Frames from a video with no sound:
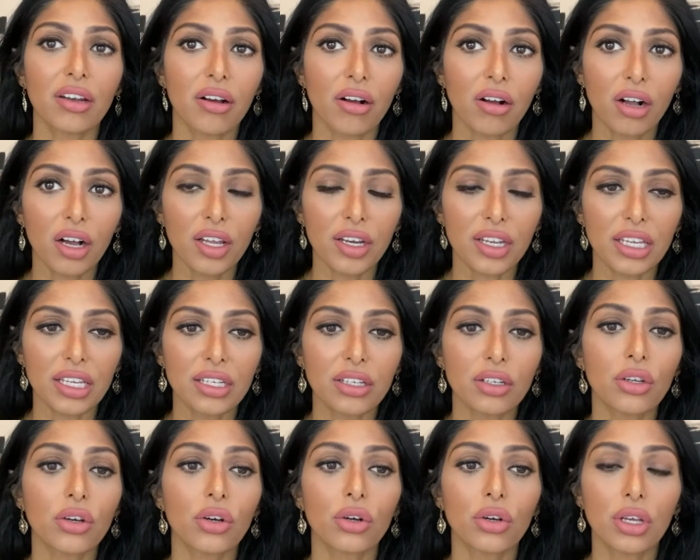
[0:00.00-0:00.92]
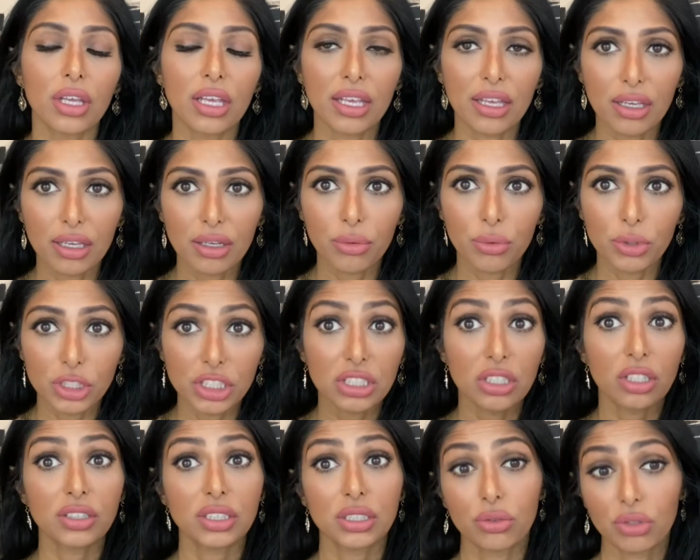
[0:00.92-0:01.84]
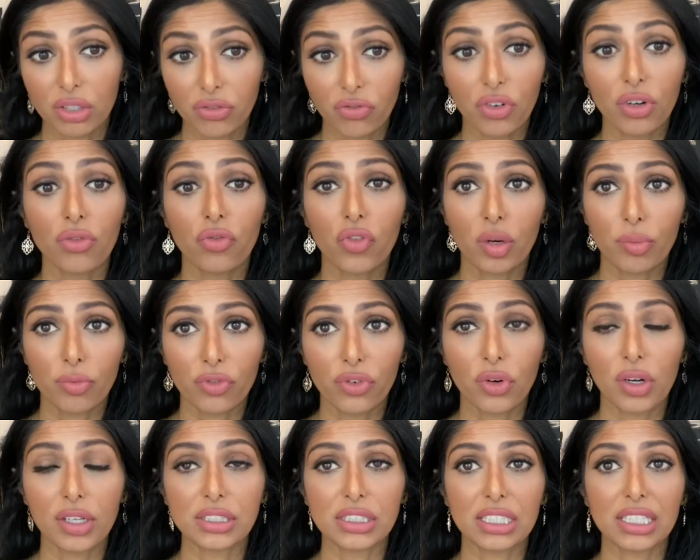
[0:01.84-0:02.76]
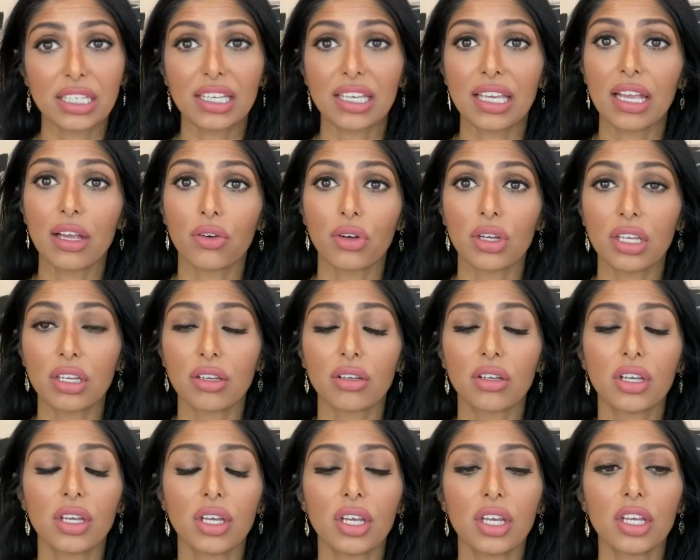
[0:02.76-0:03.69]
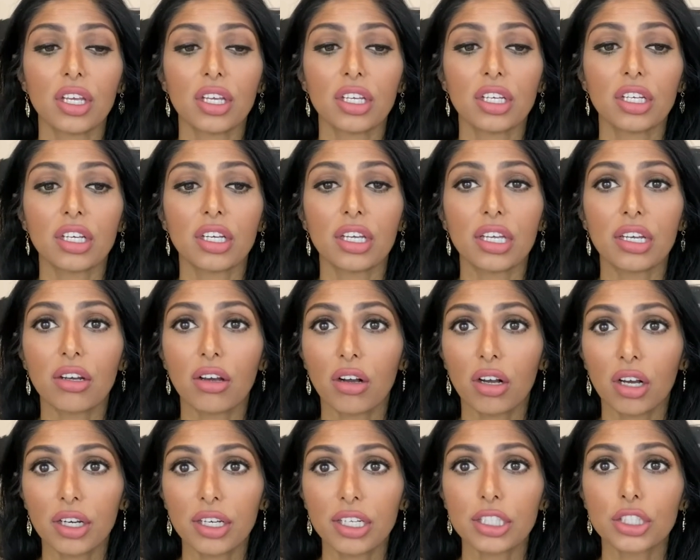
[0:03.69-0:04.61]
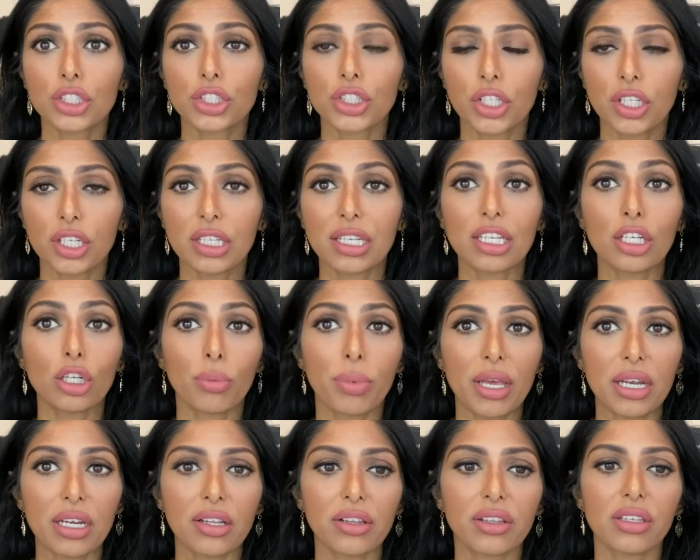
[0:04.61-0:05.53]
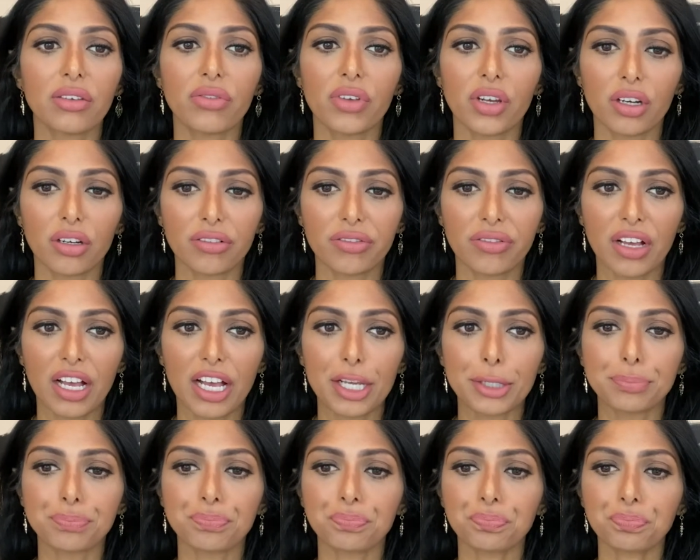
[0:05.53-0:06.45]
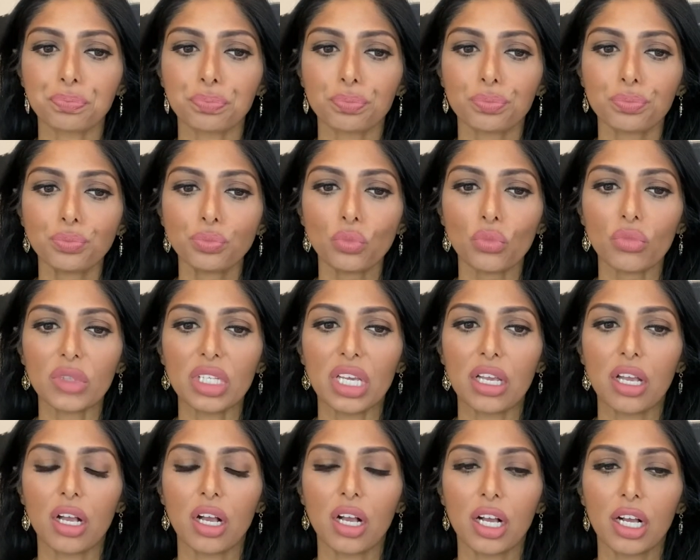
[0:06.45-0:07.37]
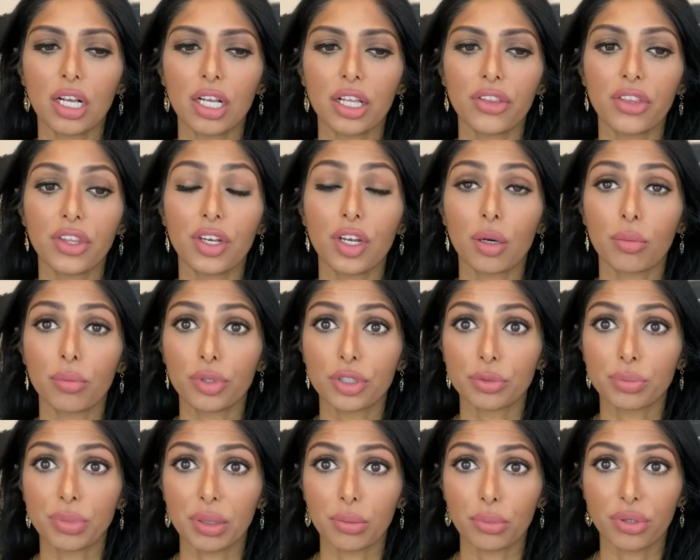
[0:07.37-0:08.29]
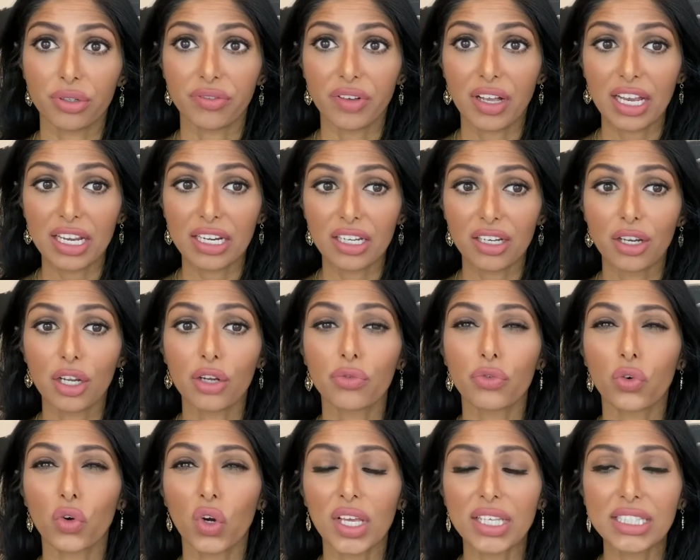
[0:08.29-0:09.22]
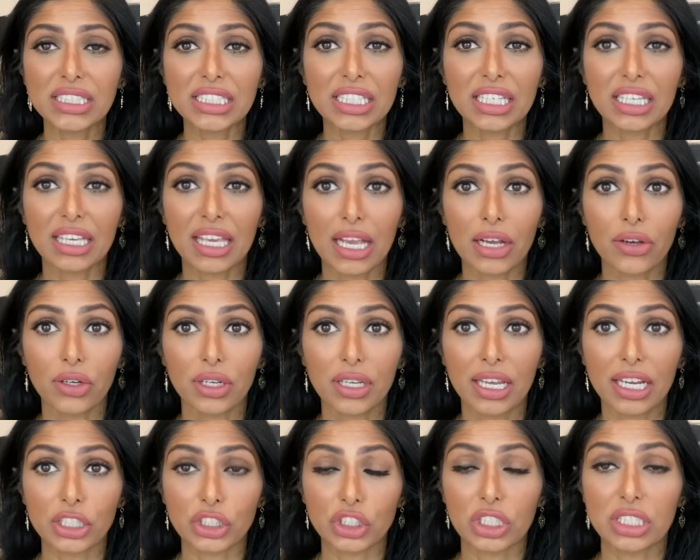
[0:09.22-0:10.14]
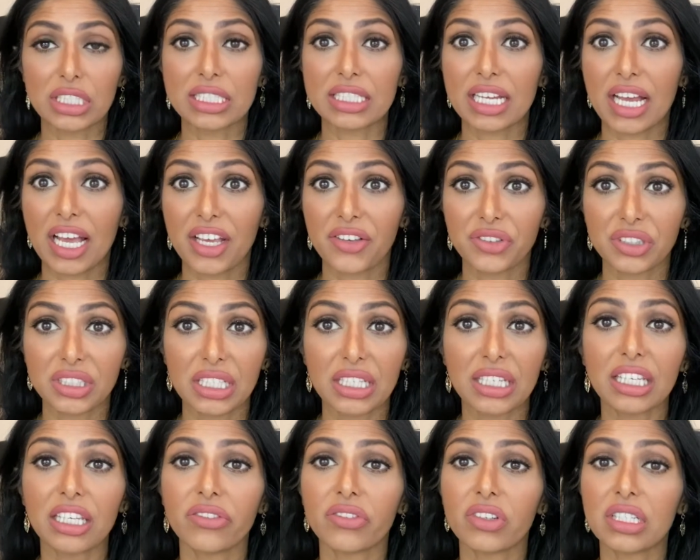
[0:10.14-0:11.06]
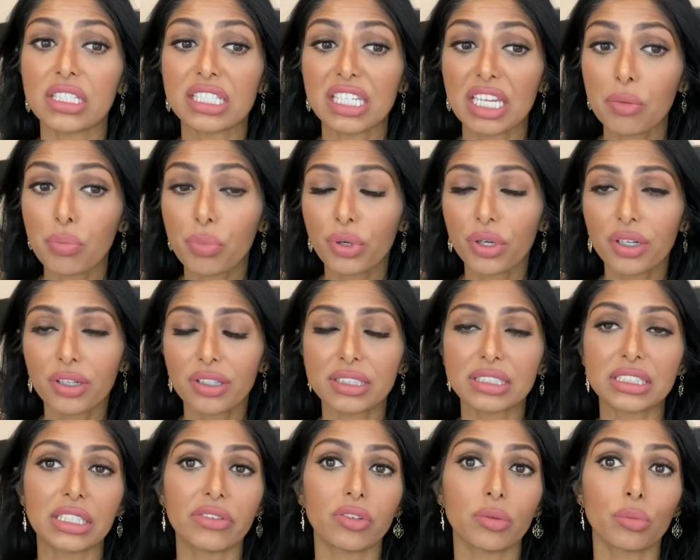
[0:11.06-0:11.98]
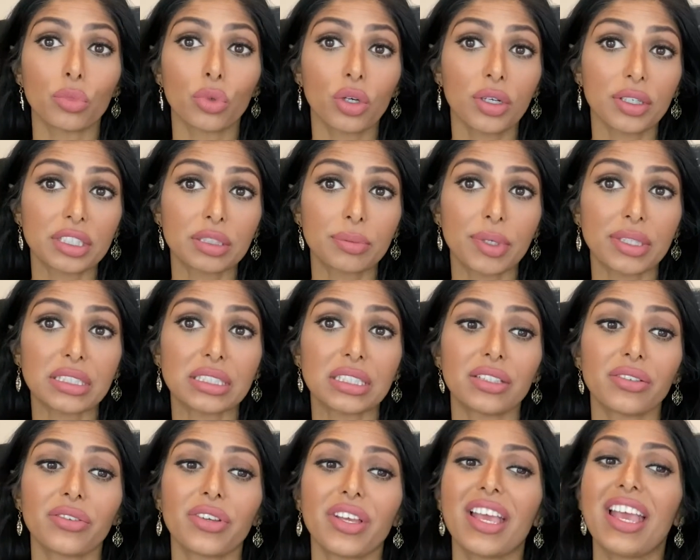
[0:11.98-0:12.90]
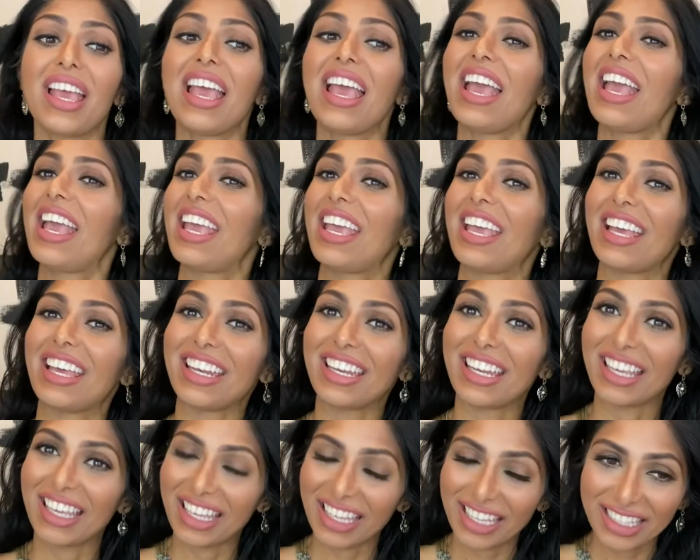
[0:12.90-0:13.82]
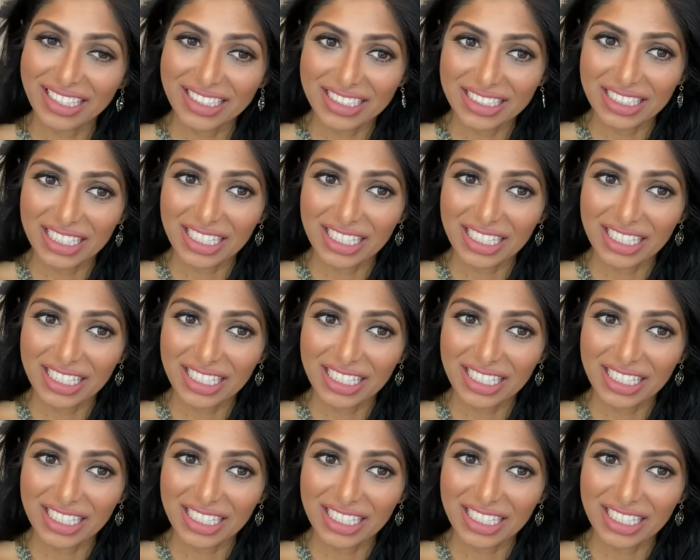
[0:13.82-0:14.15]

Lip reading: audit, which is also different from forensic accounting, an audit should independently verify the numbers being provided. Forensic accounting actually dives in even deeper. It's even more expensive, and it